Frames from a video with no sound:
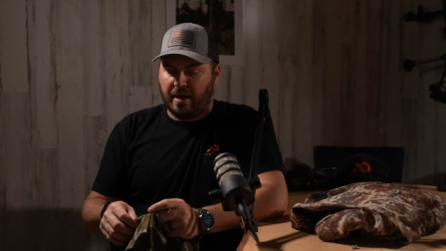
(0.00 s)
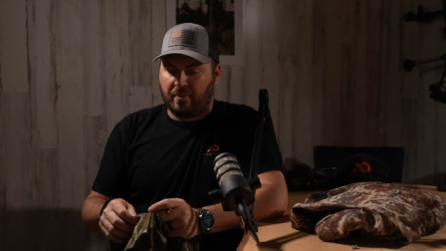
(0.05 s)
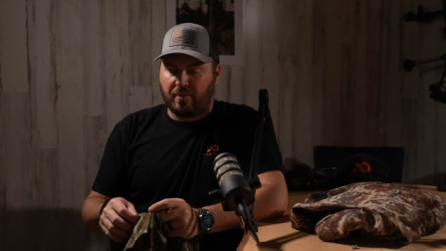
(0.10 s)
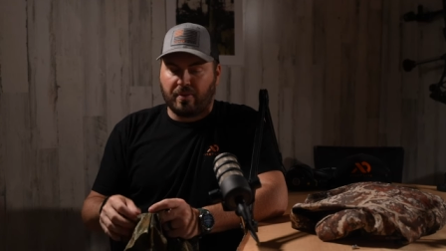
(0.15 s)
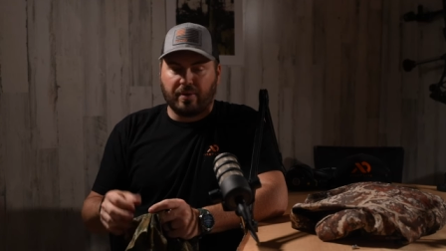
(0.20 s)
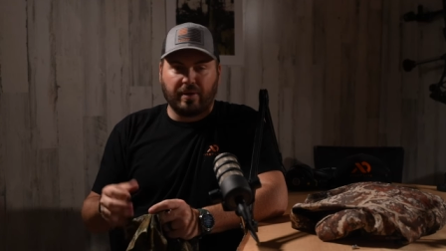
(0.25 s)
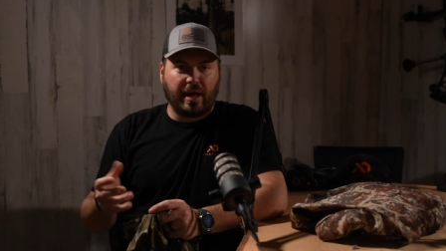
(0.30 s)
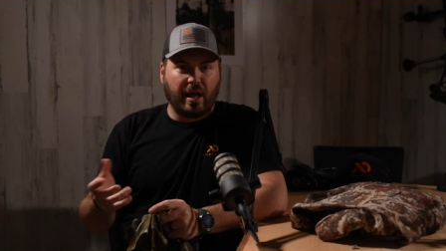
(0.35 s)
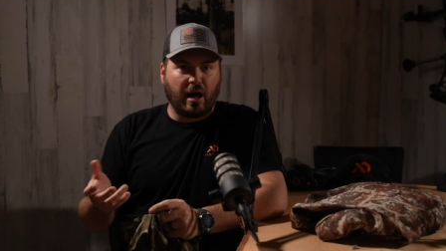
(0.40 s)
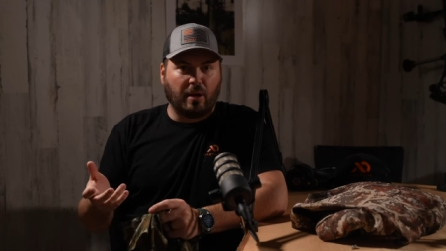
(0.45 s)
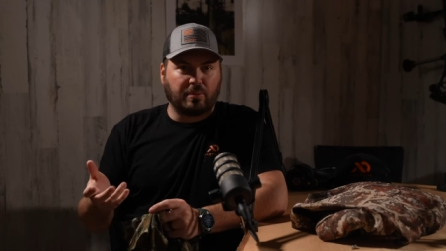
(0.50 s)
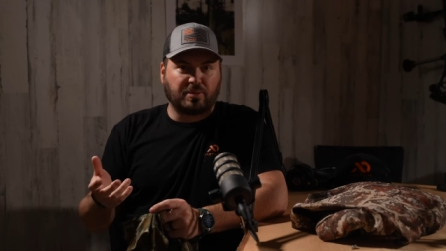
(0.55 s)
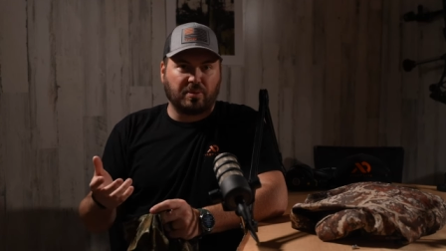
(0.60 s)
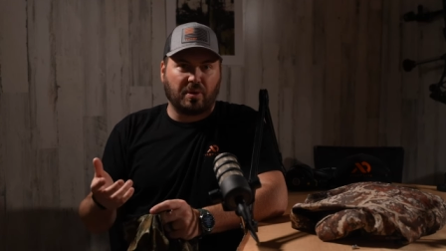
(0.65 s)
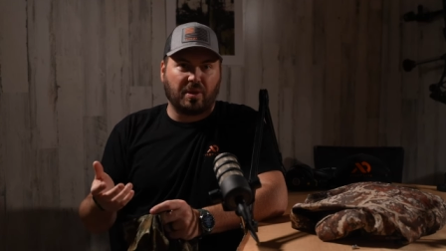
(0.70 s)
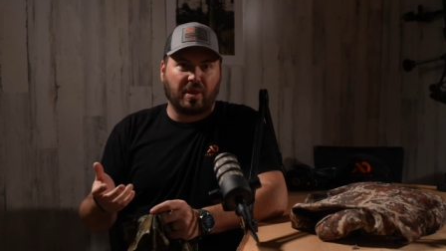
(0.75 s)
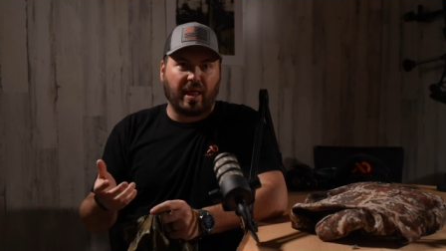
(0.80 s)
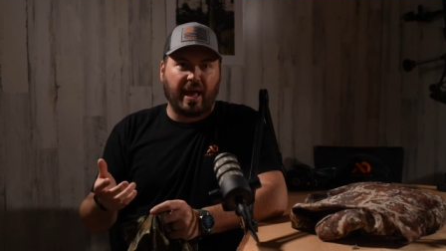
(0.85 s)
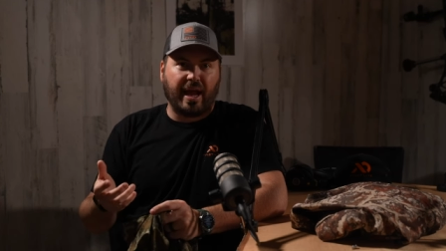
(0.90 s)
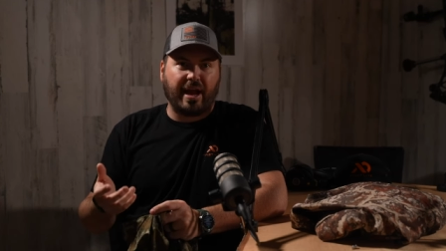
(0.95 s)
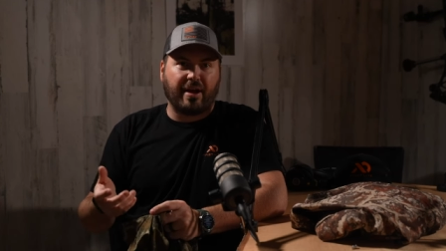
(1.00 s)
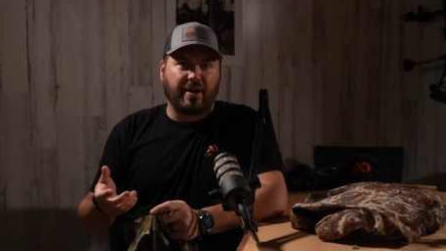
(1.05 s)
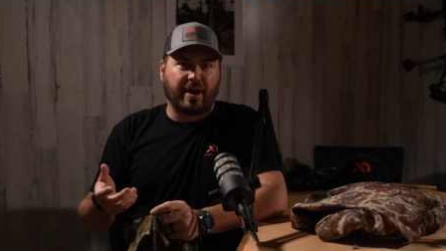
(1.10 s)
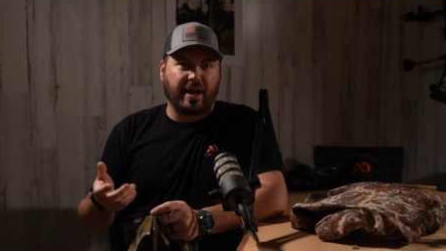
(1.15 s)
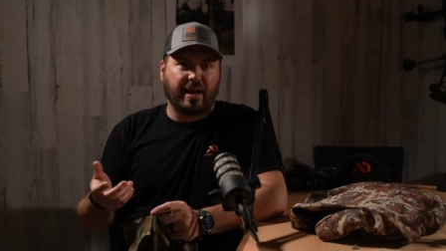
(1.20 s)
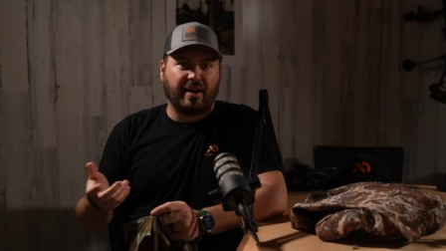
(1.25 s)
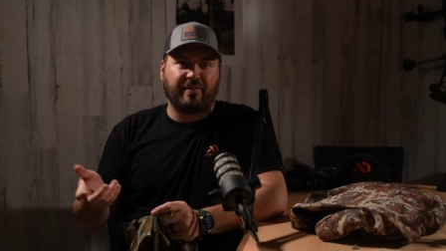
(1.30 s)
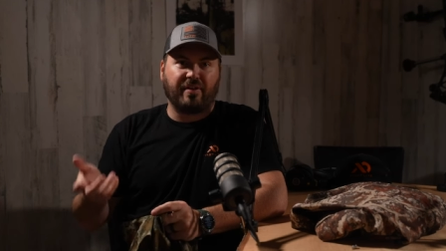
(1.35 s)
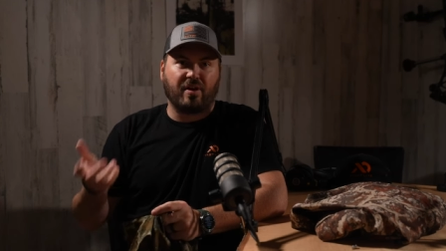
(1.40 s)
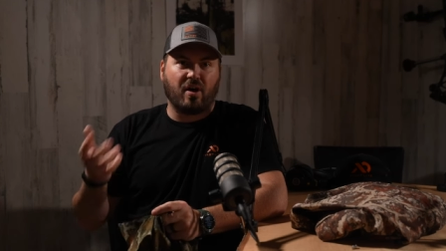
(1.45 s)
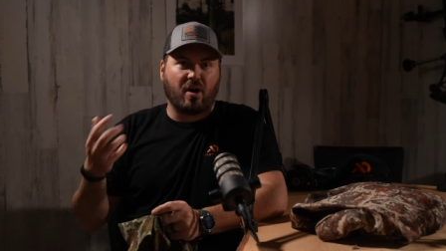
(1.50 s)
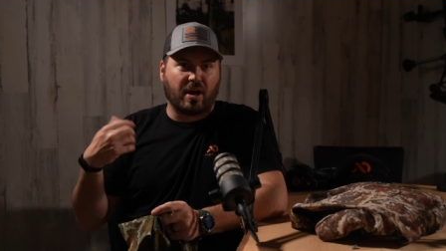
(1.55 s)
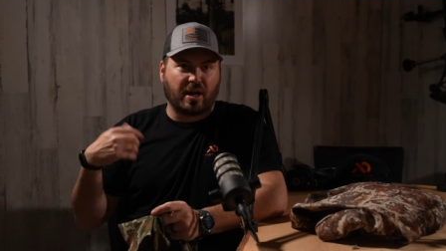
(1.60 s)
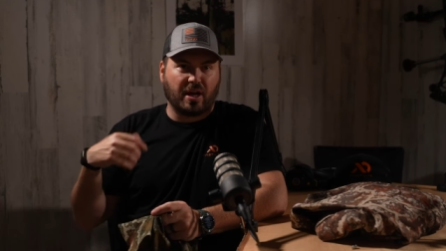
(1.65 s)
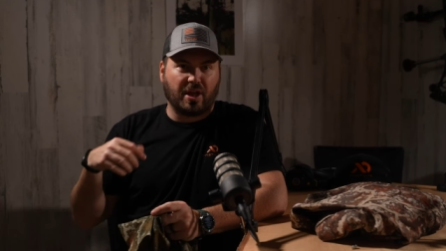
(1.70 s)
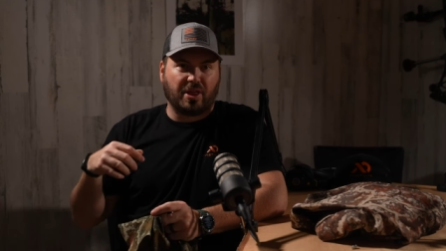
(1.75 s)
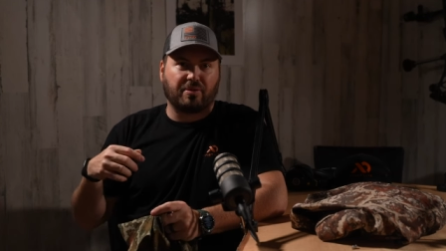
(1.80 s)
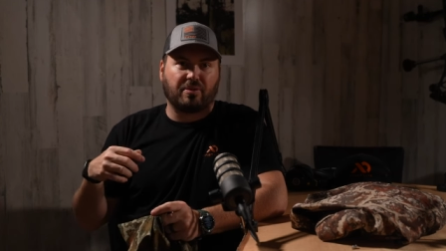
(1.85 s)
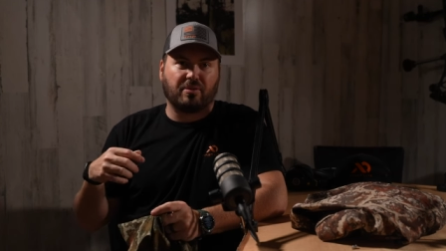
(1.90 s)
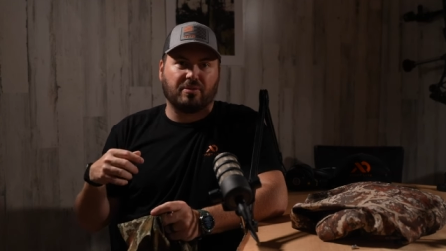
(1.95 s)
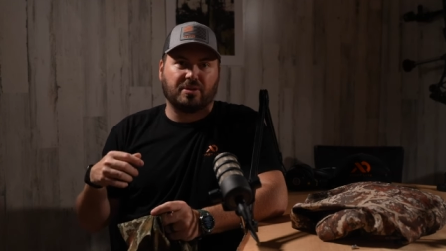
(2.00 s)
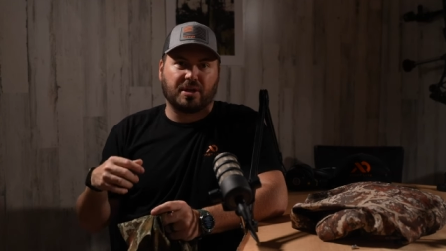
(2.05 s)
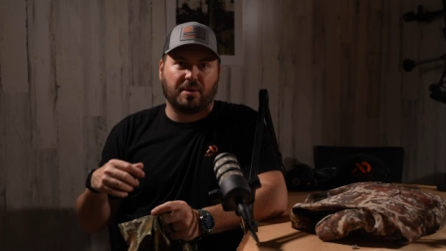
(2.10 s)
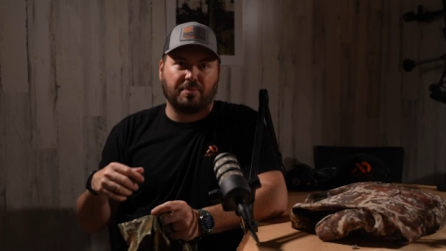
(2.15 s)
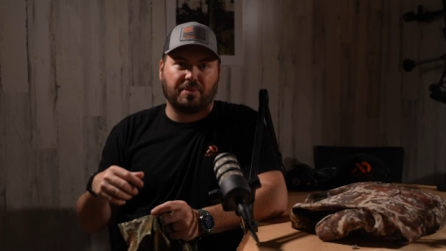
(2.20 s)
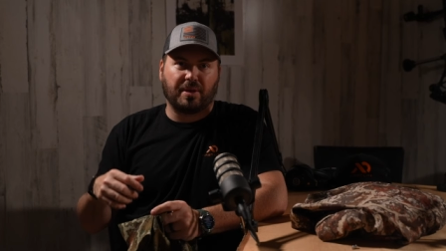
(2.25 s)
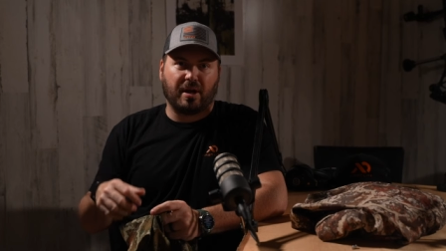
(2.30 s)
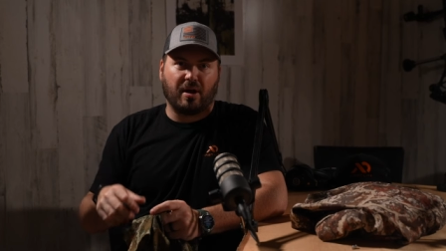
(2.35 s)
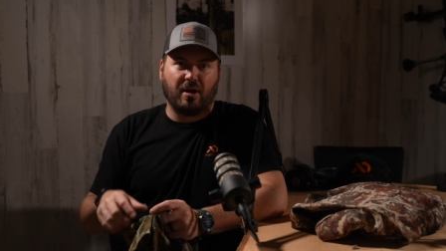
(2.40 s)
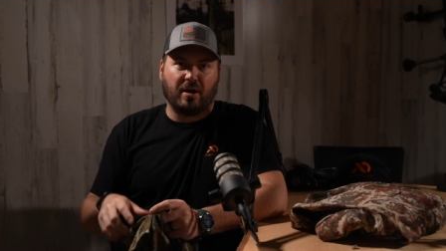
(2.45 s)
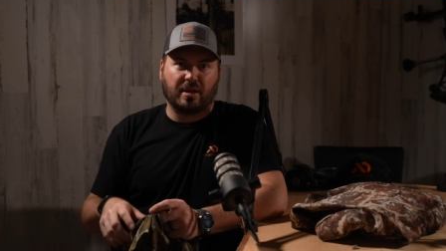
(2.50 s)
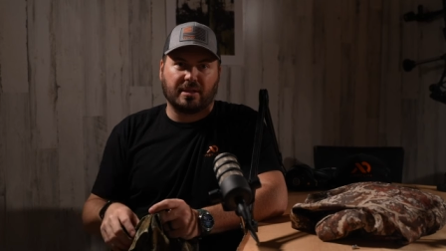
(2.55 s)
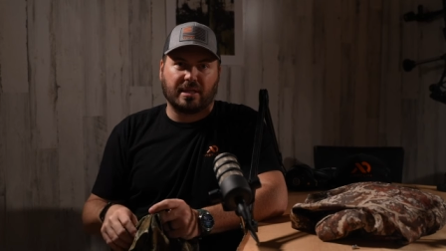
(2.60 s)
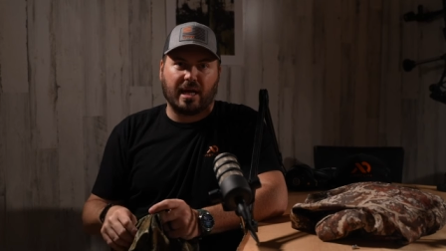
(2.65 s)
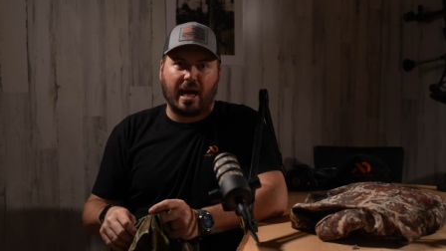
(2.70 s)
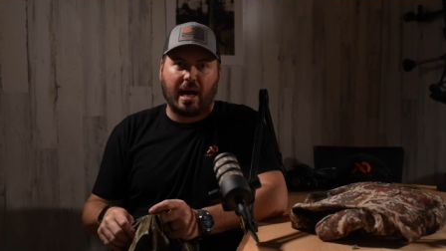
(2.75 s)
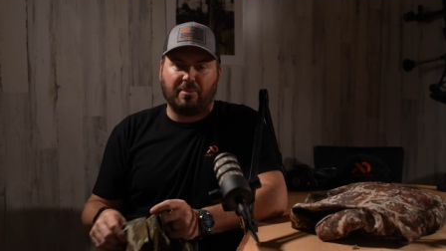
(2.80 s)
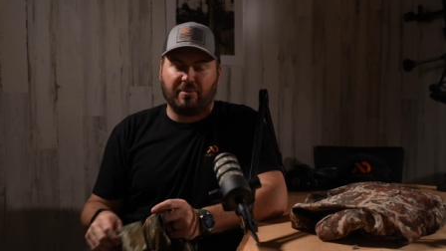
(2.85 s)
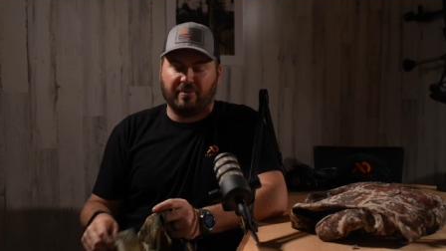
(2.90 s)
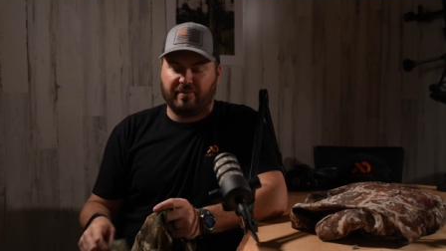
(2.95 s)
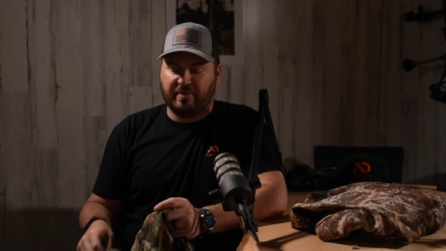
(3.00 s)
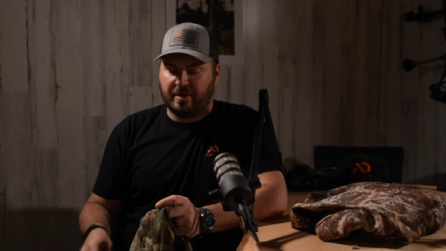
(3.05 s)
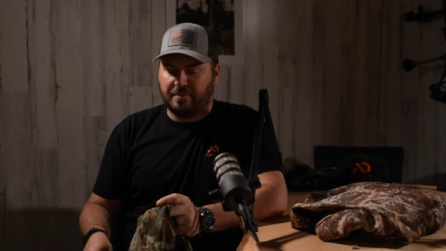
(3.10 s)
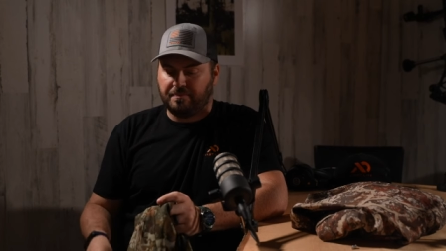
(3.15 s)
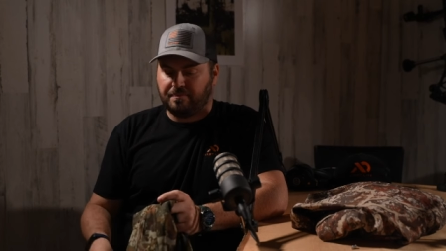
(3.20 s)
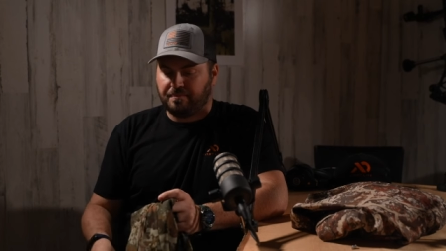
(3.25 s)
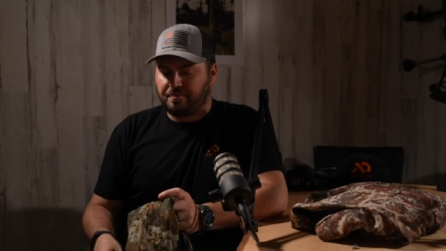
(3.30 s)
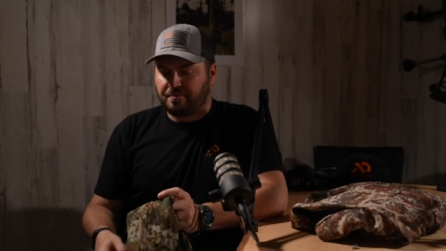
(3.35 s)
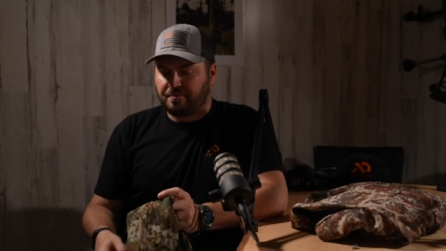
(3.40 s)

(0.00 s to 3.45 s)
it really helps with layering if you are going to throw something on top of it.